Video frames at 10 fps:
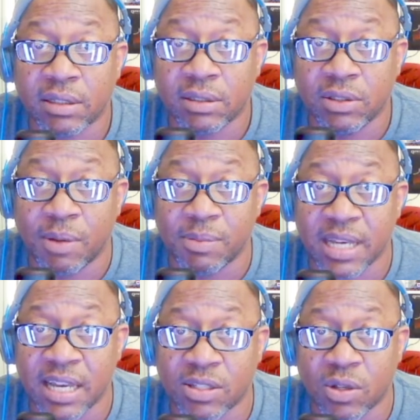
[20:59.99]
You know what I'm
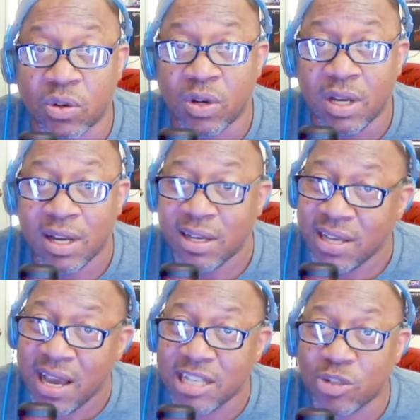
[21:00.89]
saying? So,
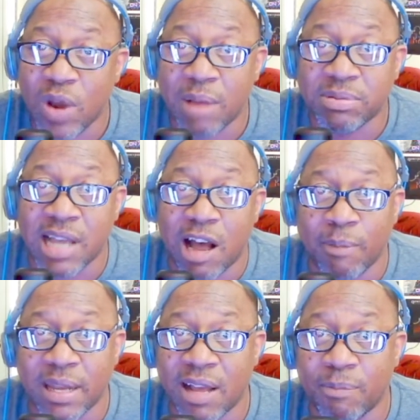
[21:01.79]
yeah, his rhyme style
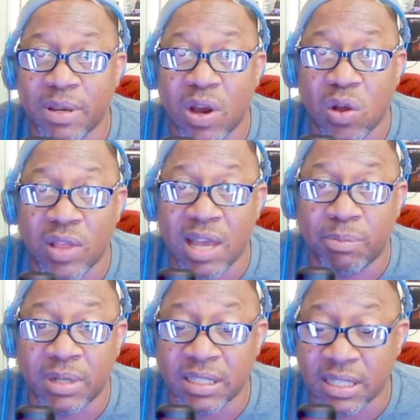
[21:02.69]
may not be all that,
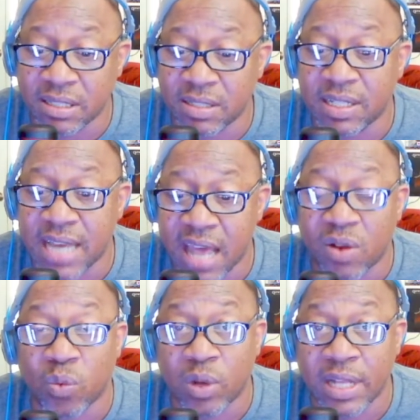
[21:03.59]
but this is a guy
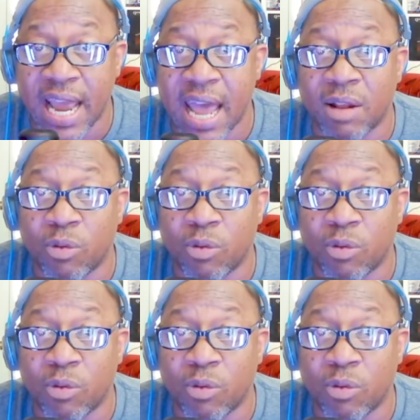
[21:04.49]
that really had a